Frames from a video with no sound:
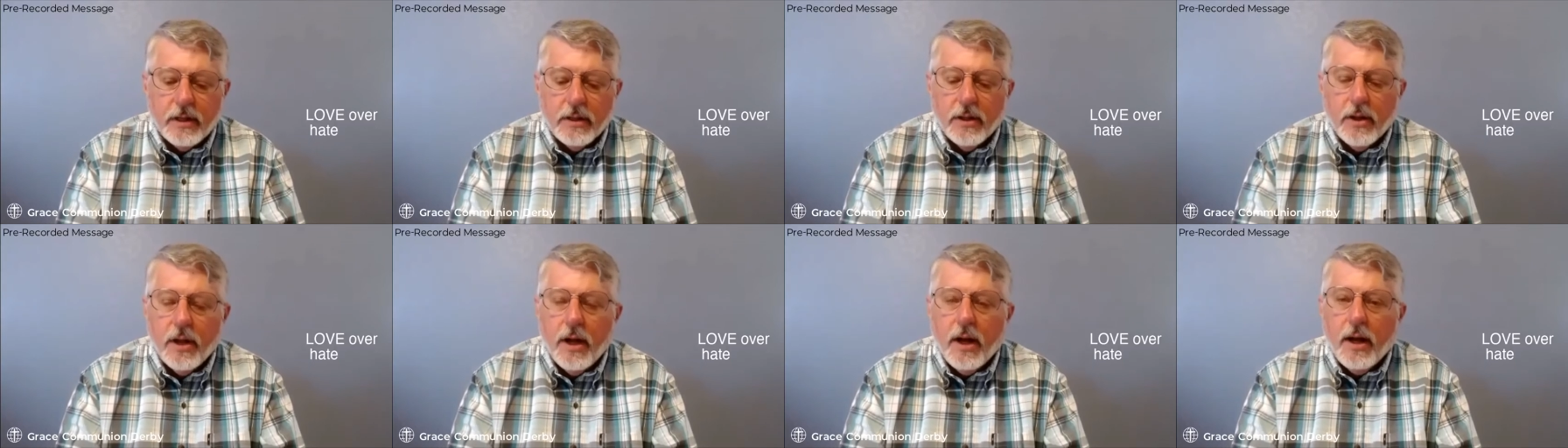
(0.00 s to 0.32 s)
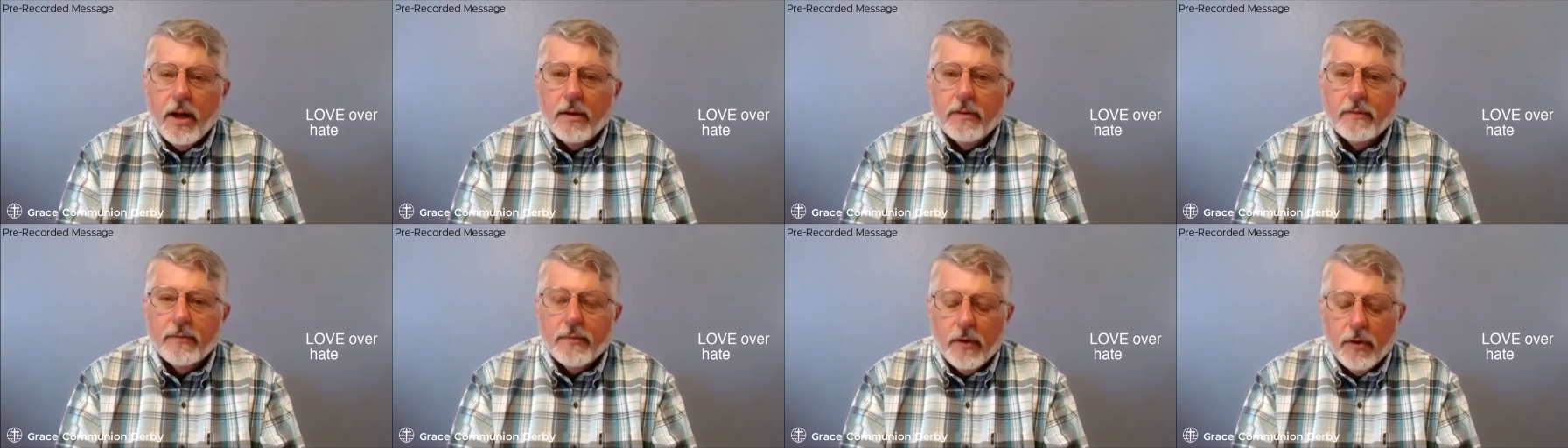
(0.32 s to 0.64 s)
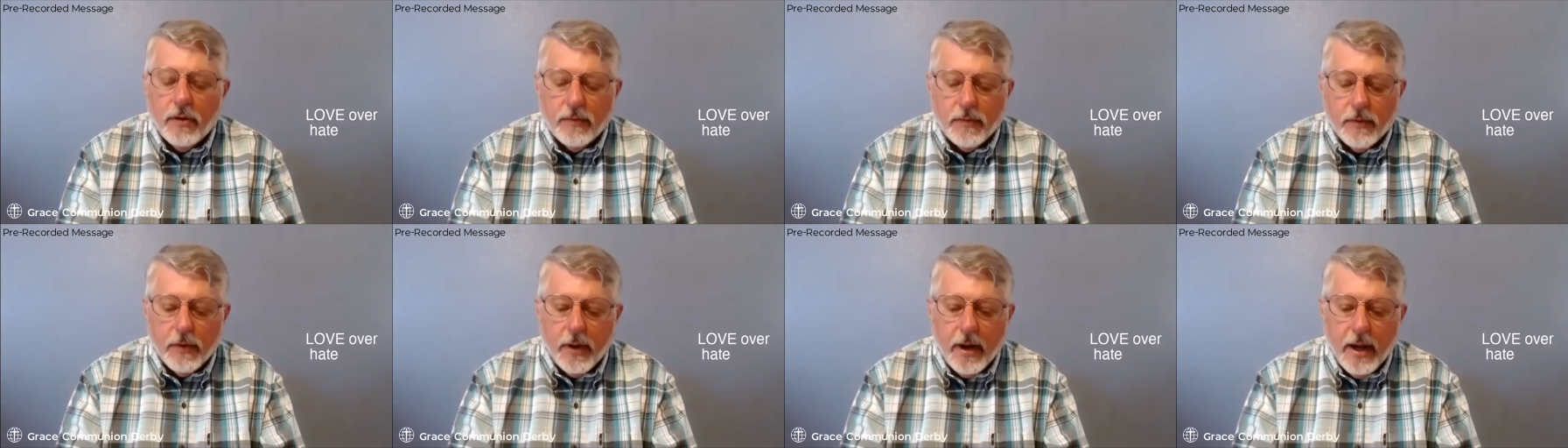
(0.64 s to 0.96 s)
love
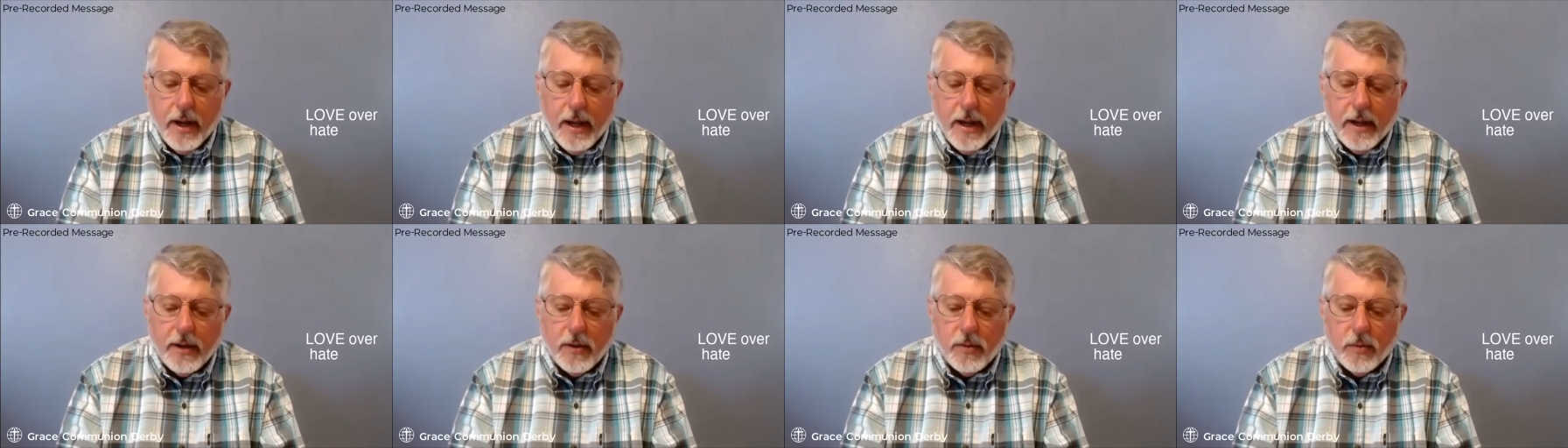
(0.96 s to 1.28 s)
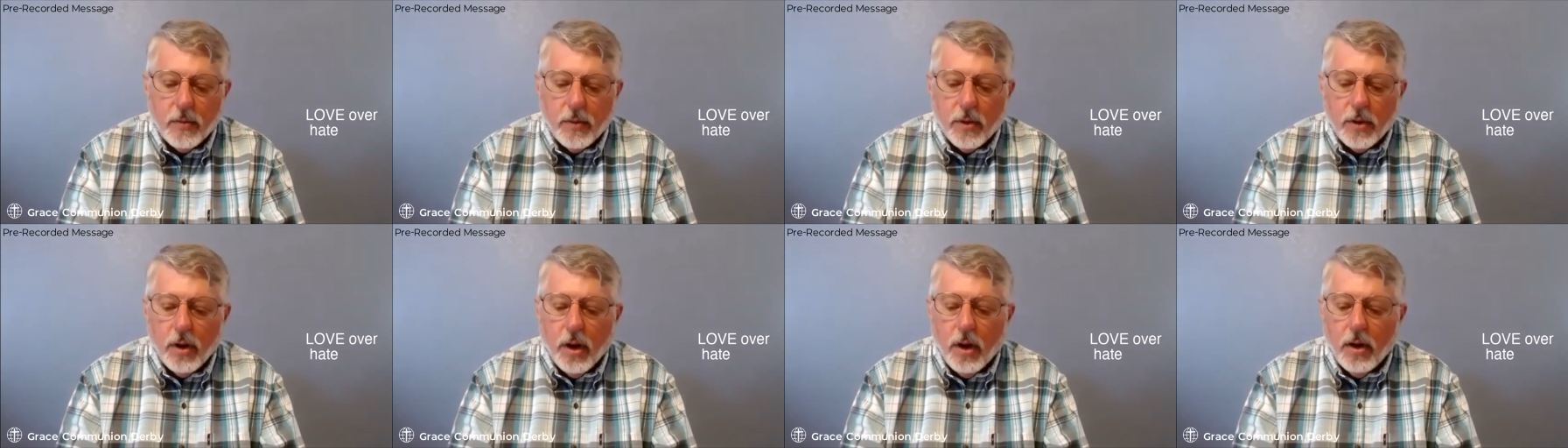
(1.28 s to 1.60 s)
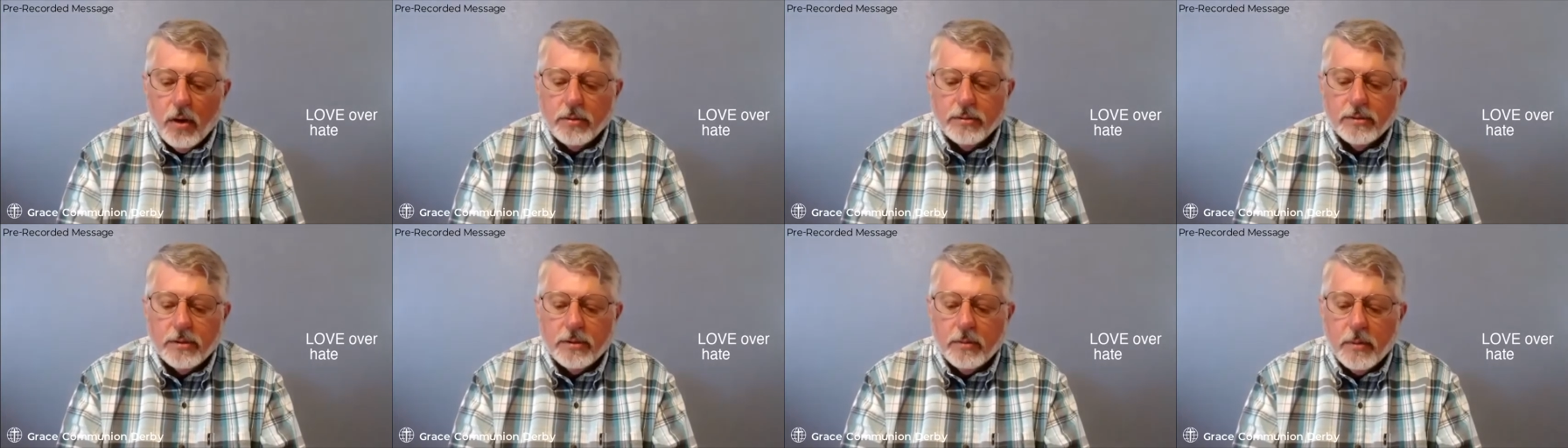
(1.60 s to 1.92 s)
over hate will
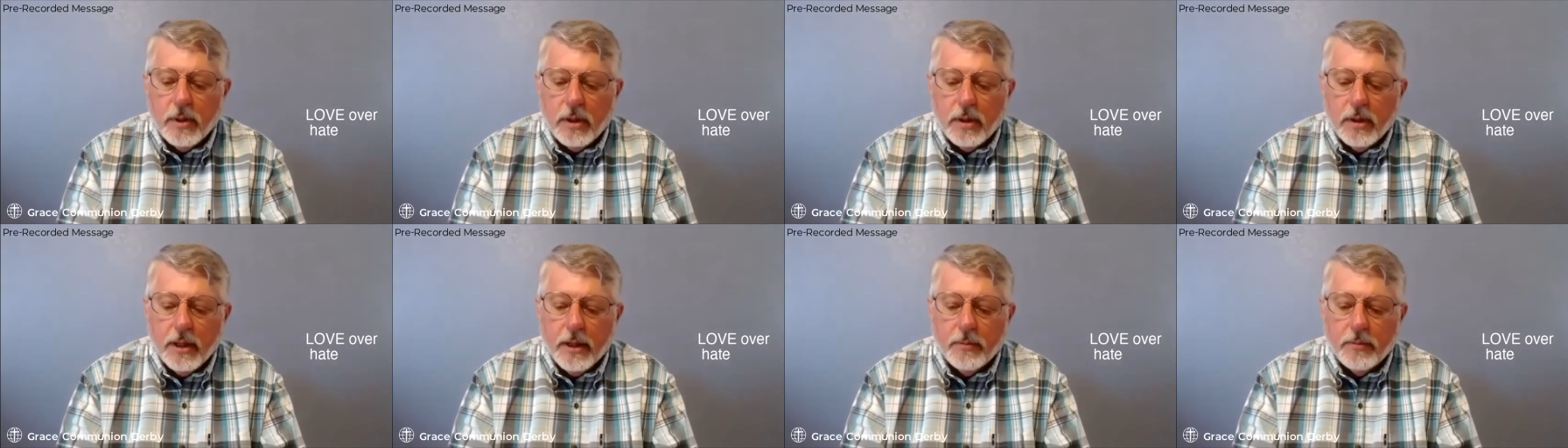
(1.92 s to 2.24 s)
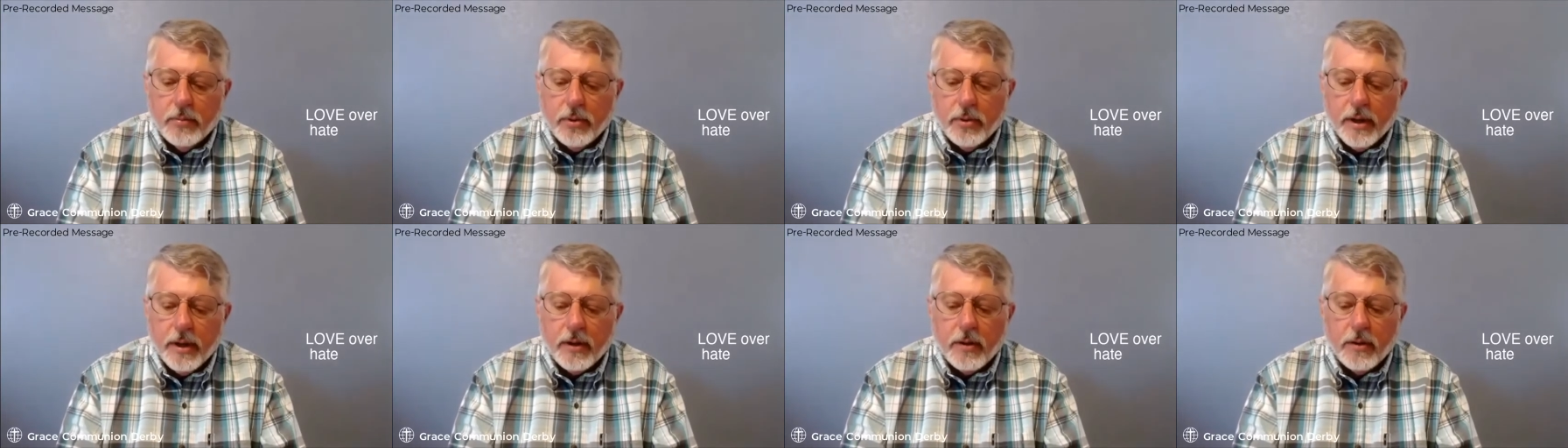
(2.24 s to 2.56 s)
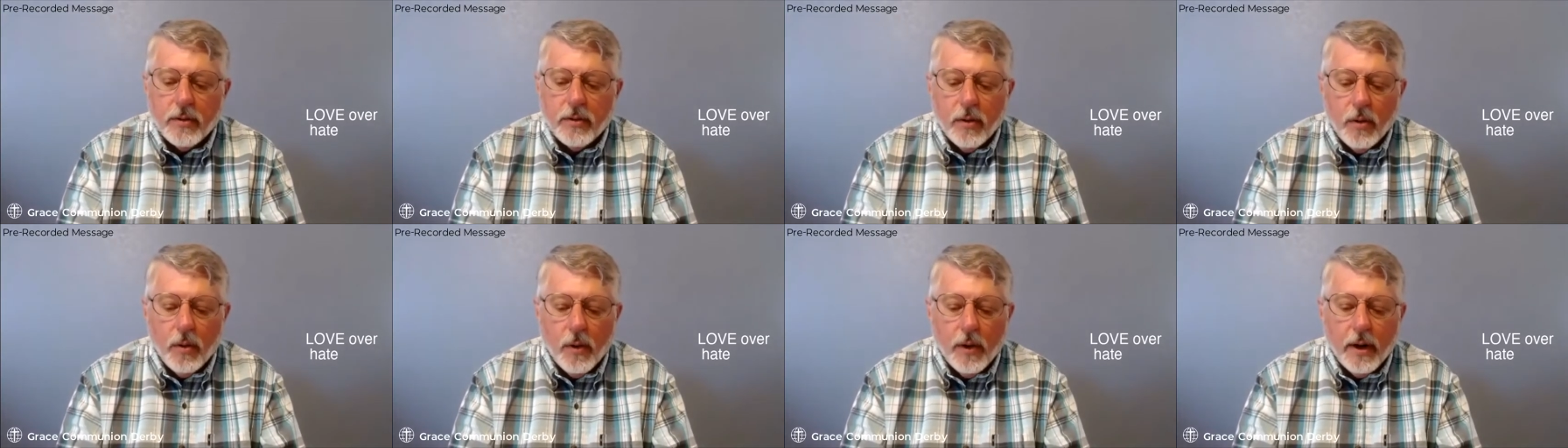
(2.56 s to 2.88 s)
ultimately bring
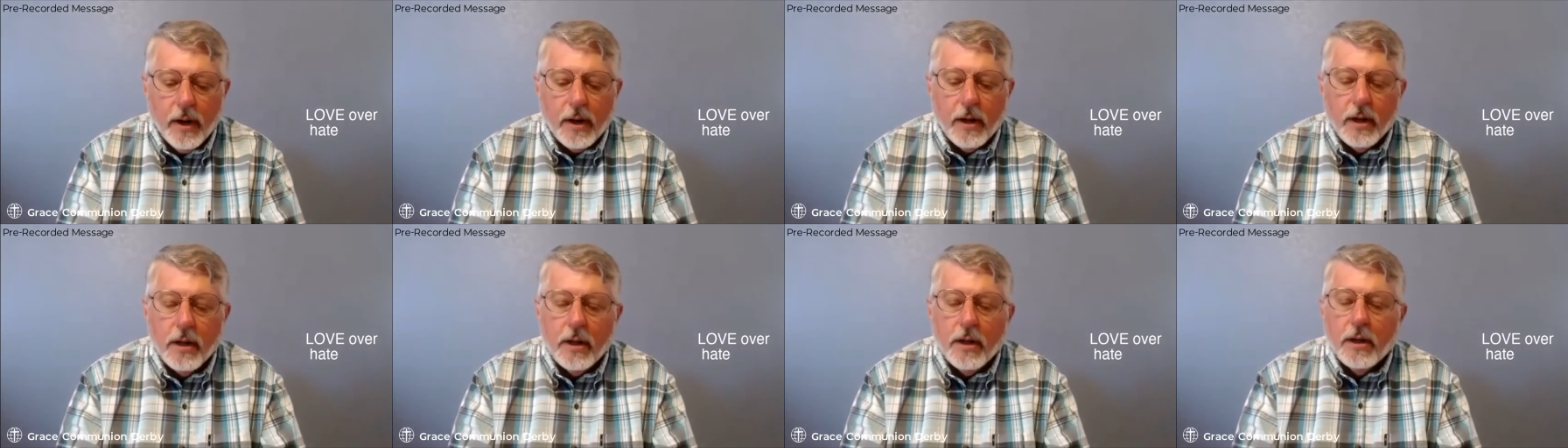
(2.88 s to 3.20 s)
glory